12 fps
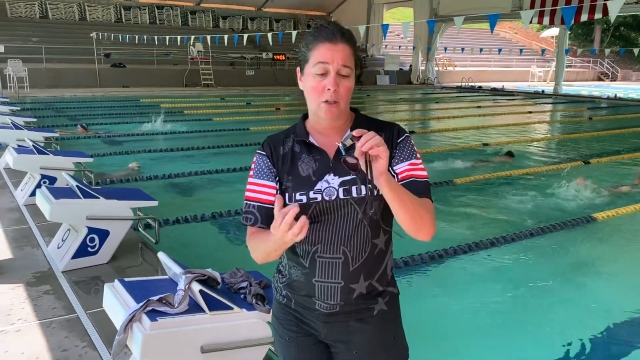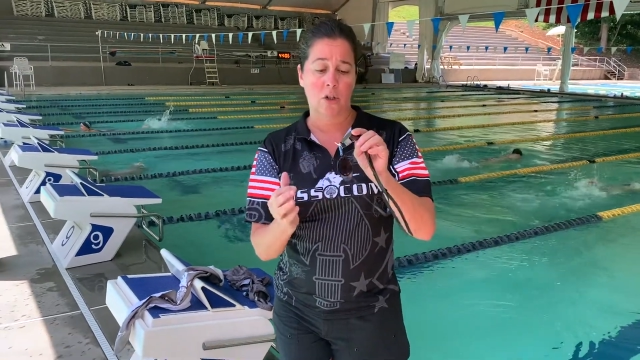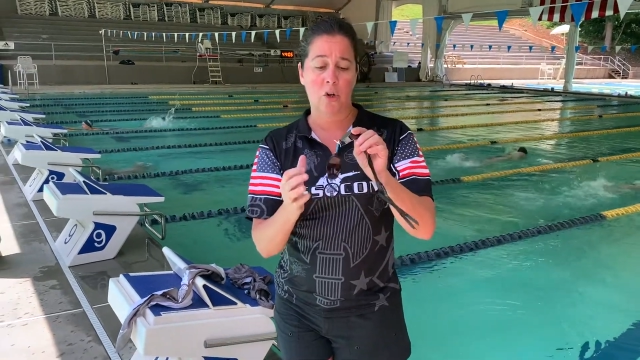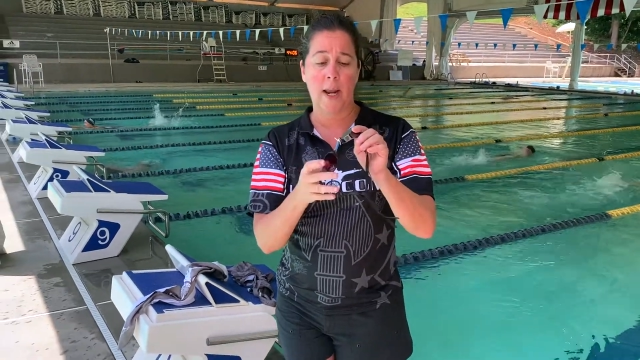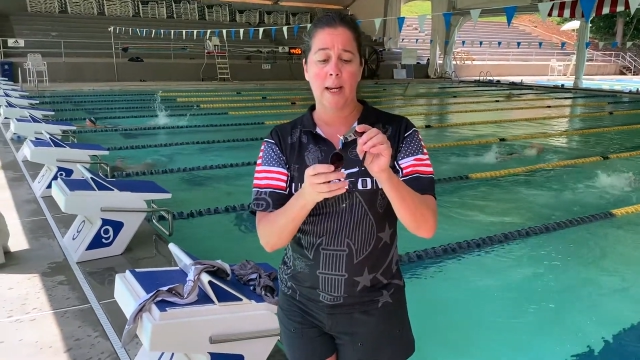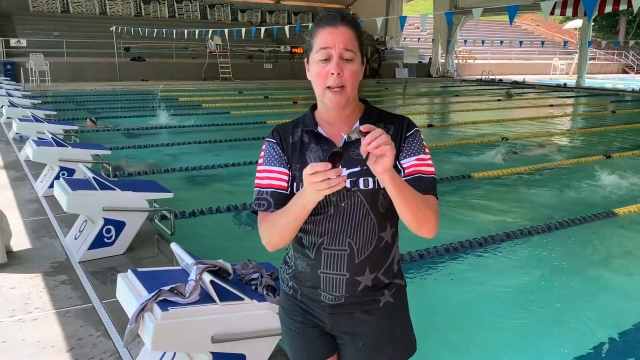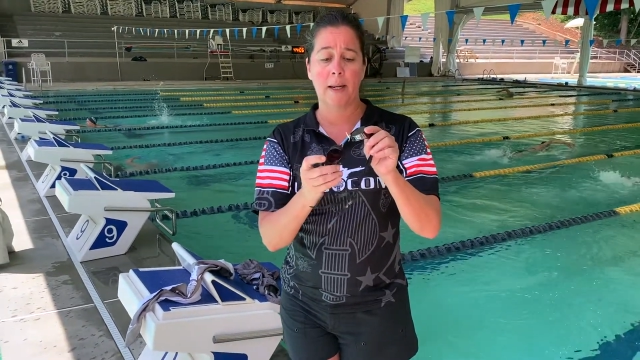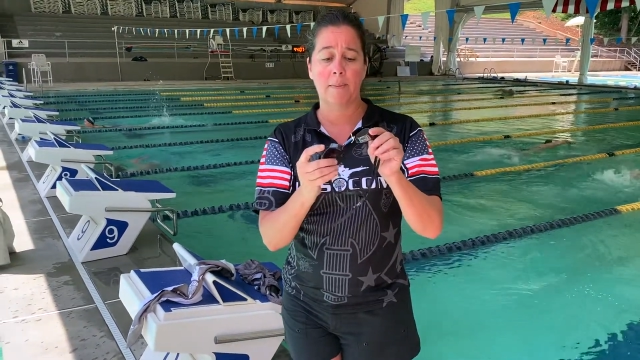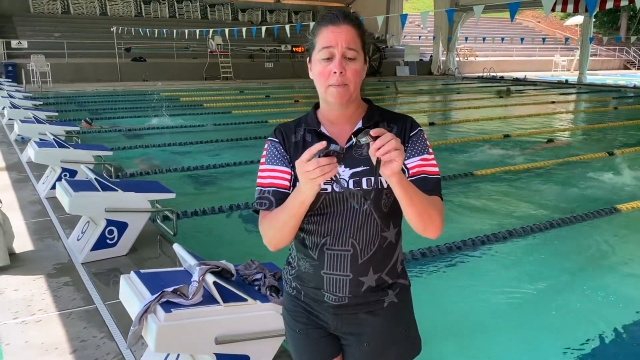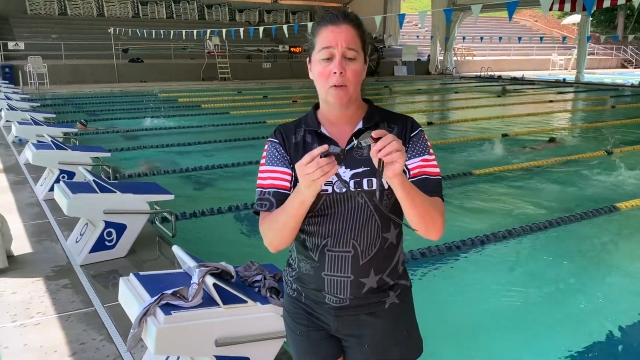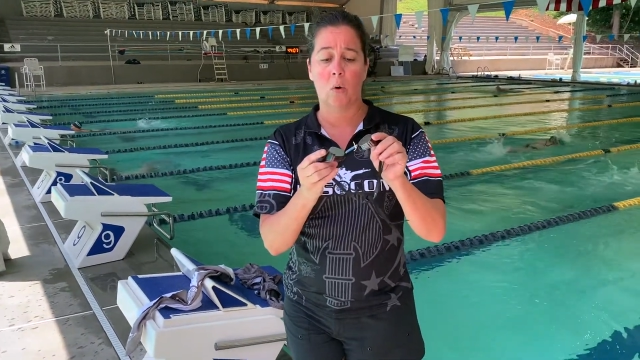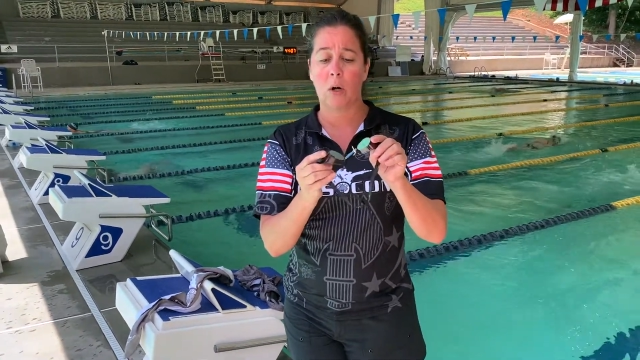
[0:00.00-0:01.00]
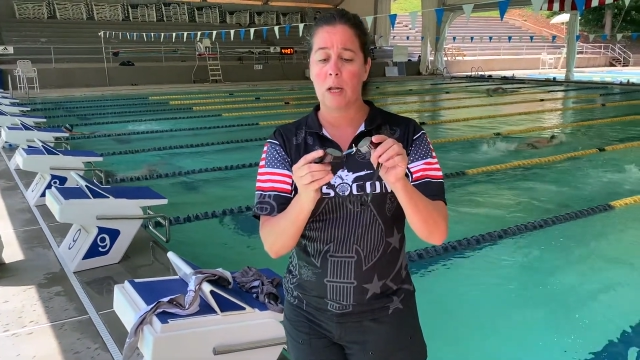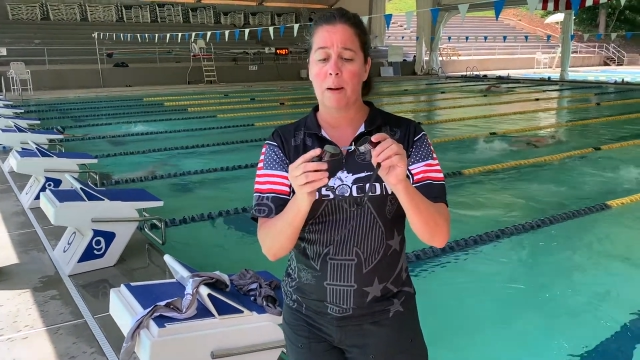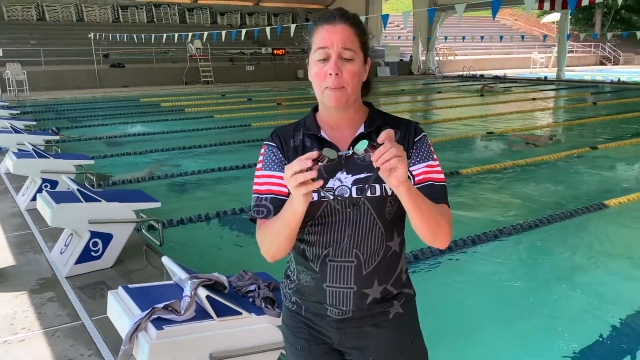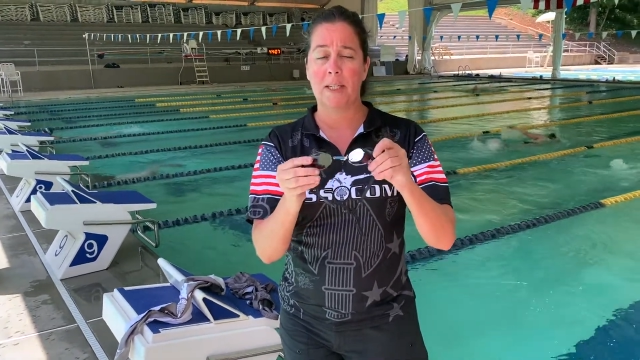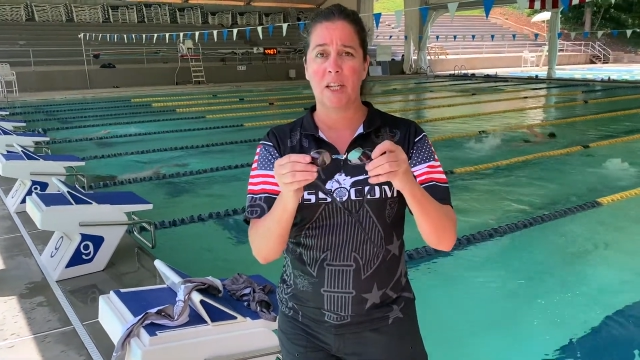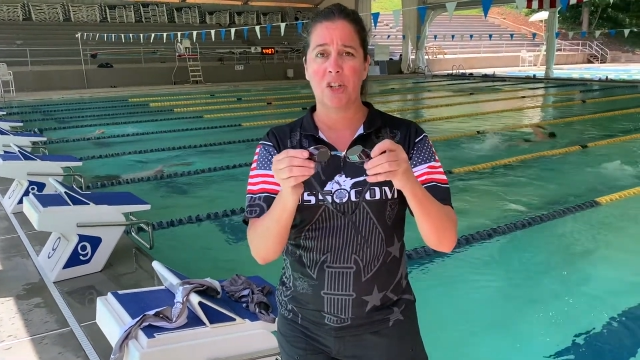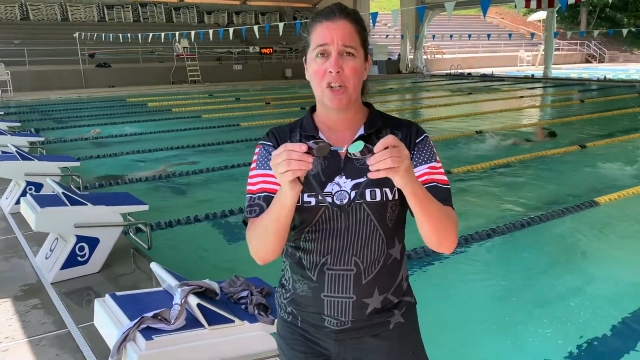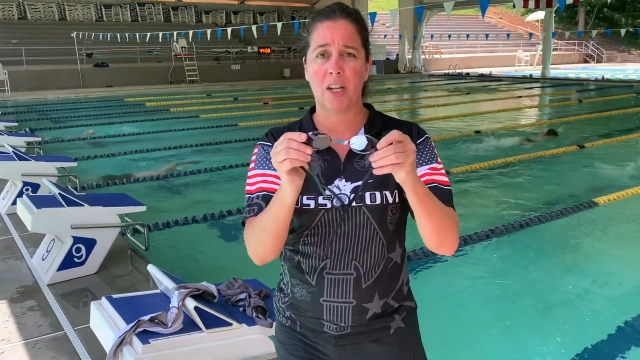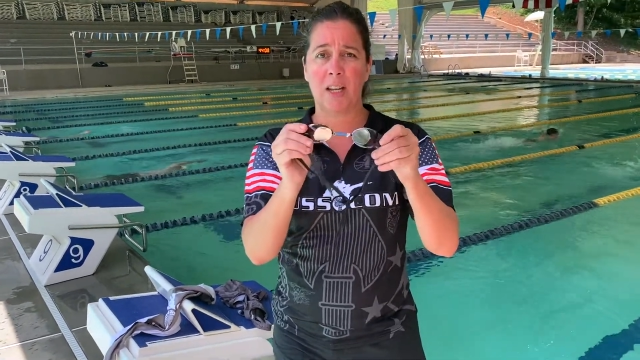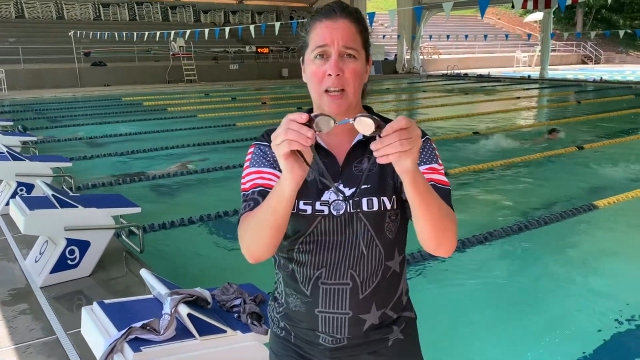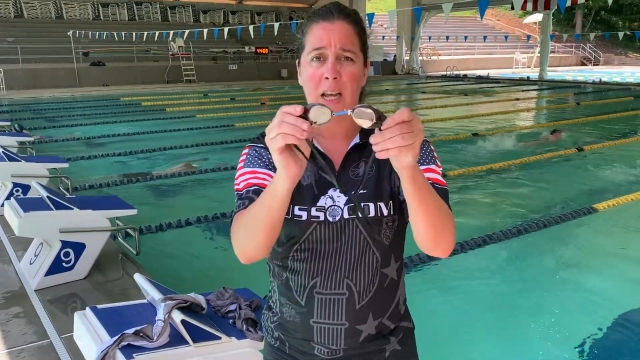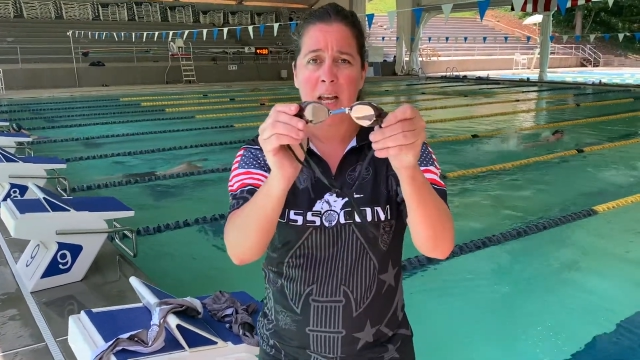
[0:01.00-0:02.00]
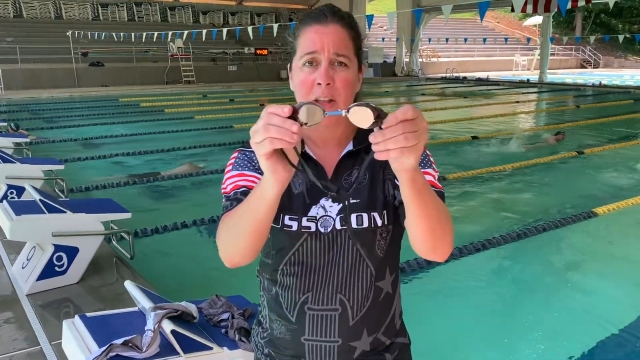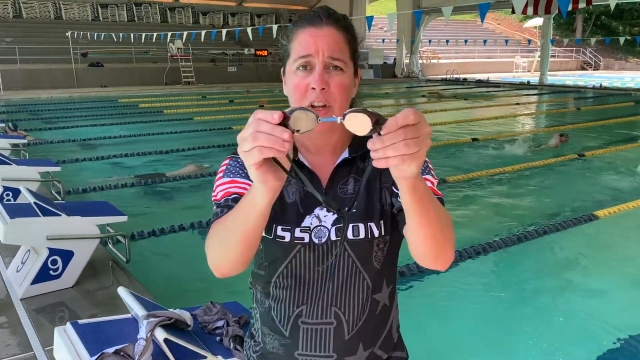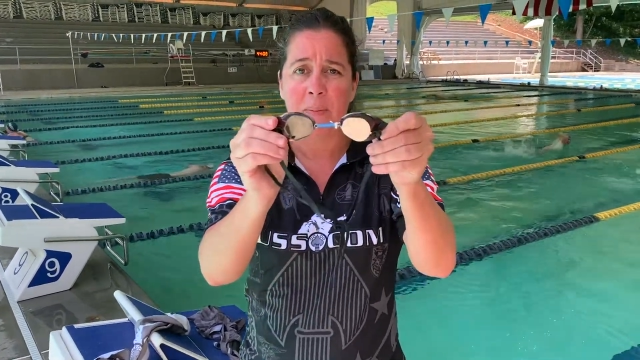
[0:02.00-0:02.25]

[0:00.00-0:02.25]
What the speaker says: training or competition. They're